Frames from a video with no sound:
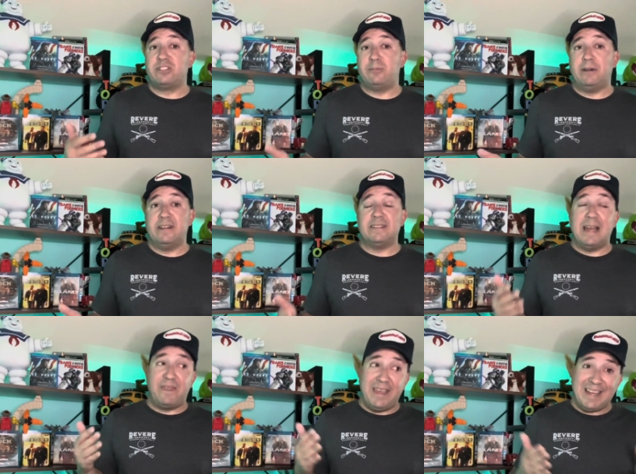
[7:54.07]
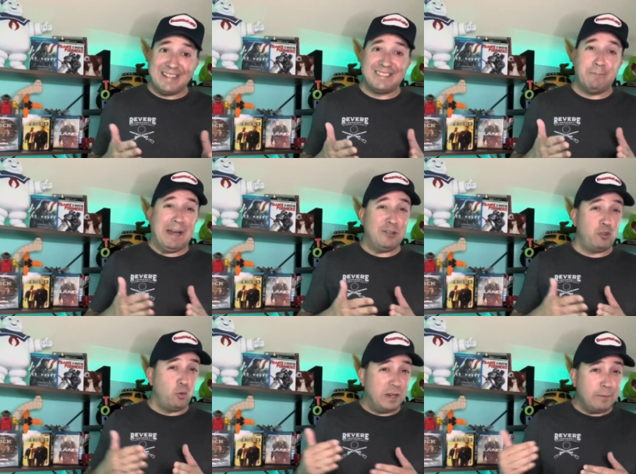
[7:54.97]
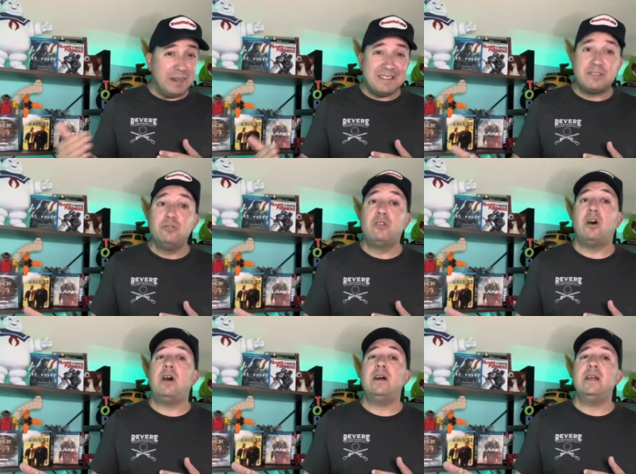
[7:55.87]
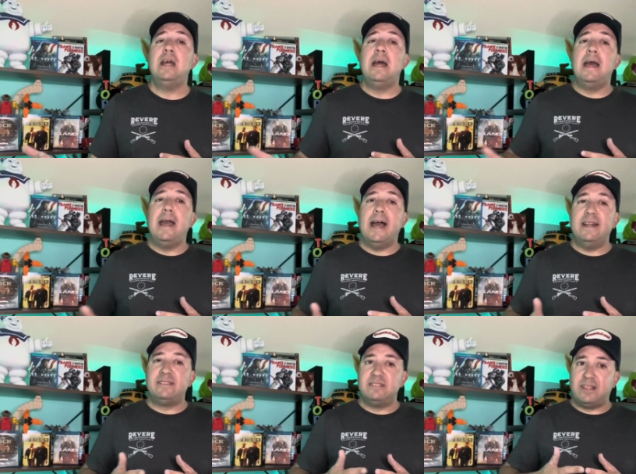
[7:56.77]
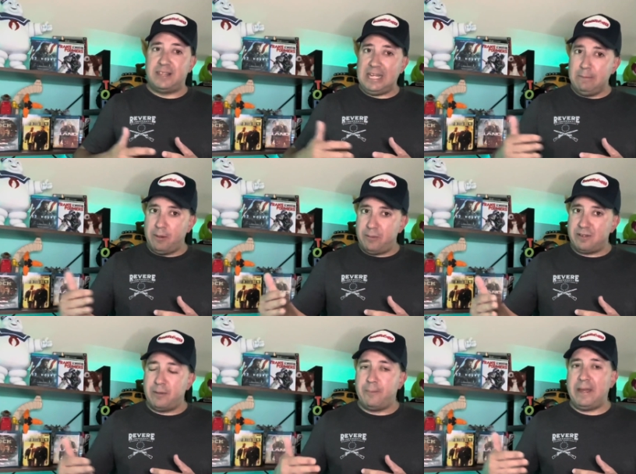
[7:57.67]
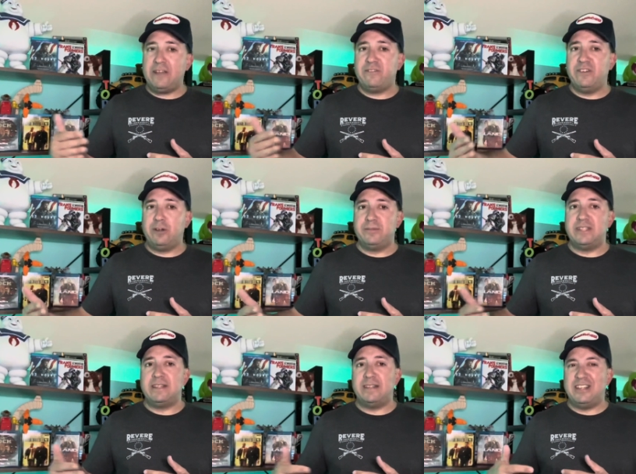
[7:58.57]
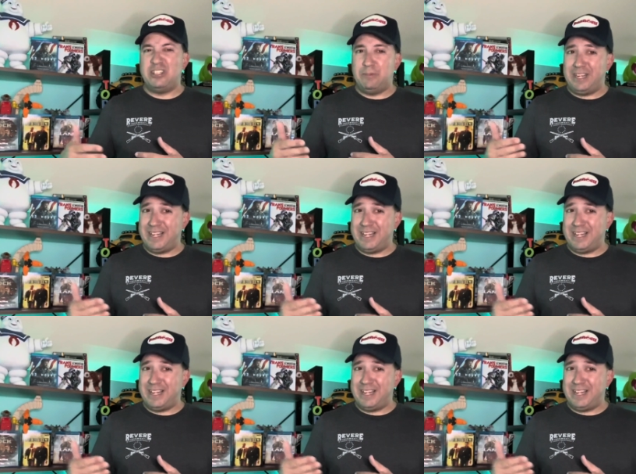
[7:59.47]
experience. I think it's about 20 minutes too long. And this is a theme with some of the Bay films that they should be